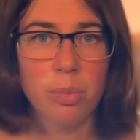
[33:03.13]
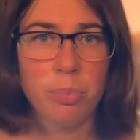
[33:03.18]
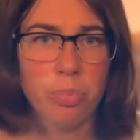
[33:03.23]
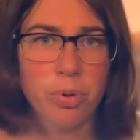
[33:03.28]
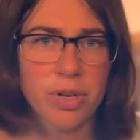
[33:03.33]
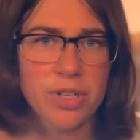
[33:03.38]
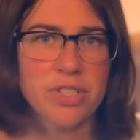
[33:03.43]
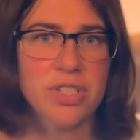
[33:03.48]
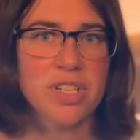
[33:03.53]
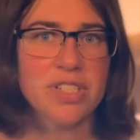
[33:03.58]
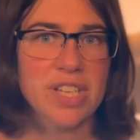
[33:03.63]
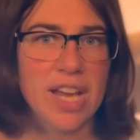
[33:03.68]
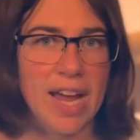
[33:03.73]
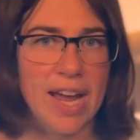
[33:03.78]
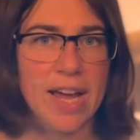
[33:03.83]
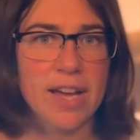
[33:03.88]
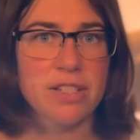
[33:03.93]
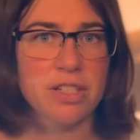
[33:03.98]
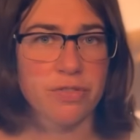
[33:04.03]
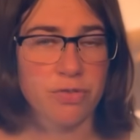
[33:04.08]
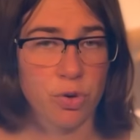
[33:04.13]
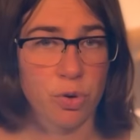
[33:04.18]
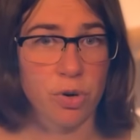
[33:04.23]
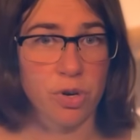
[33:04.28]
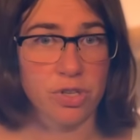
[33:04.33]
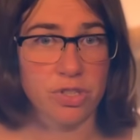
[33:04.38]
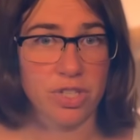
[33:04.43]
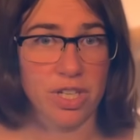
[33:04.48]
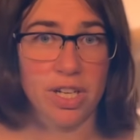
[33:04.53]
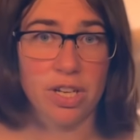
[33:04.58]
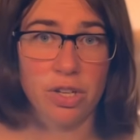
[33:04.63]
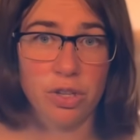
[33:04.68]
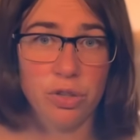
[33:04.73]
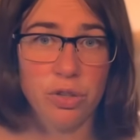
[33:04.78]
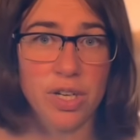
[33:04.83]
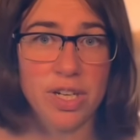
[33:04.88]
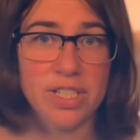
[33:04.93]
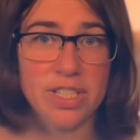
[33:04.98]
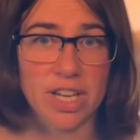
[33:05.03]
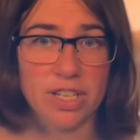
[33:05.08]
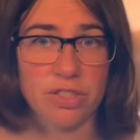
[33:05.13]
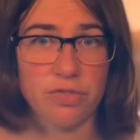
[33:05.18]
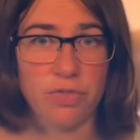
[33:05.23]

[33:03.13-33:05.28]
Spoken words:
Princess has, of course, included guest